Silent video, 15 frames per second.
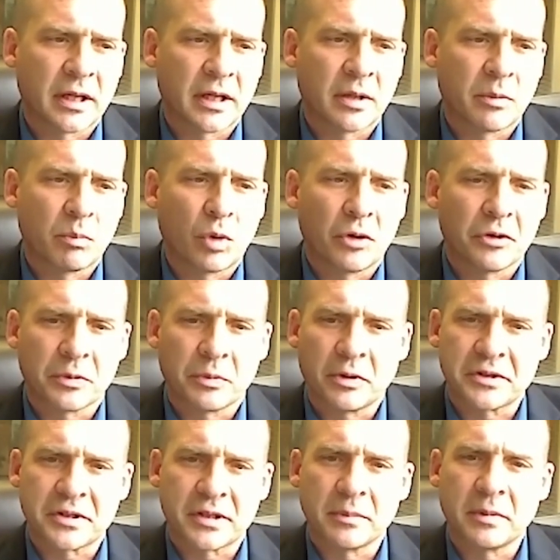multiple
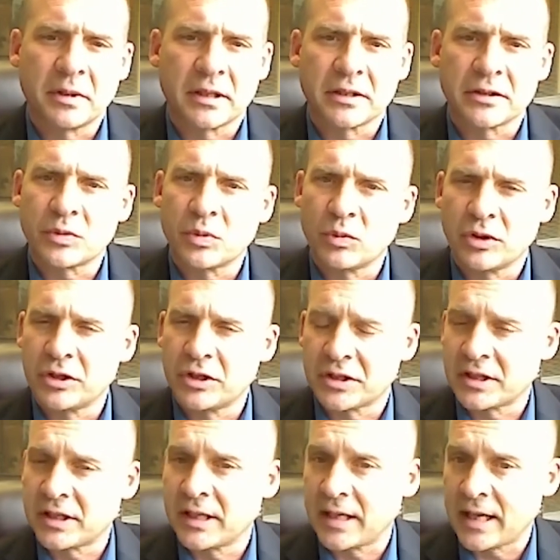siblings, we just
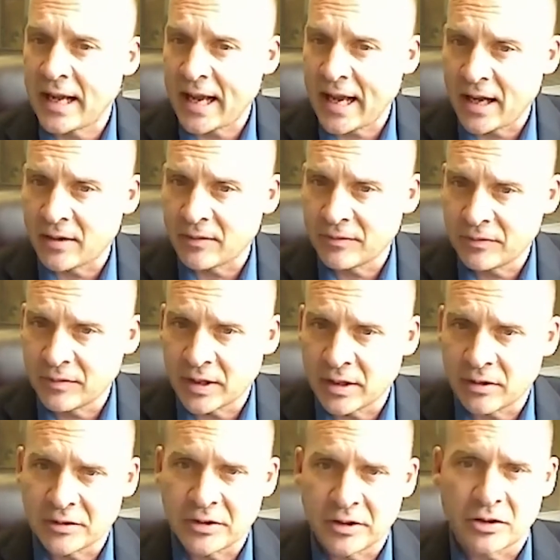didn't have in
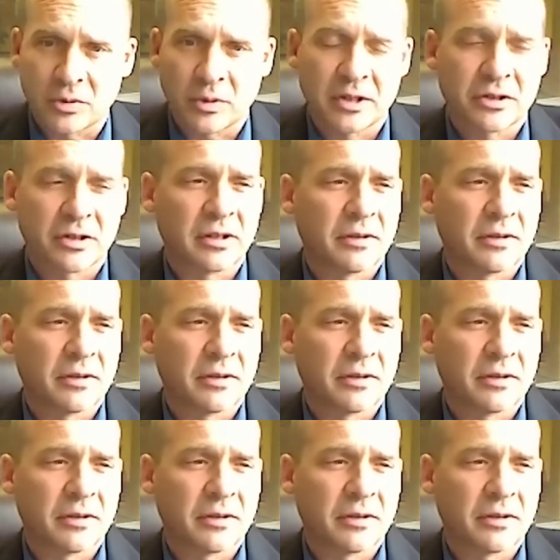our situation.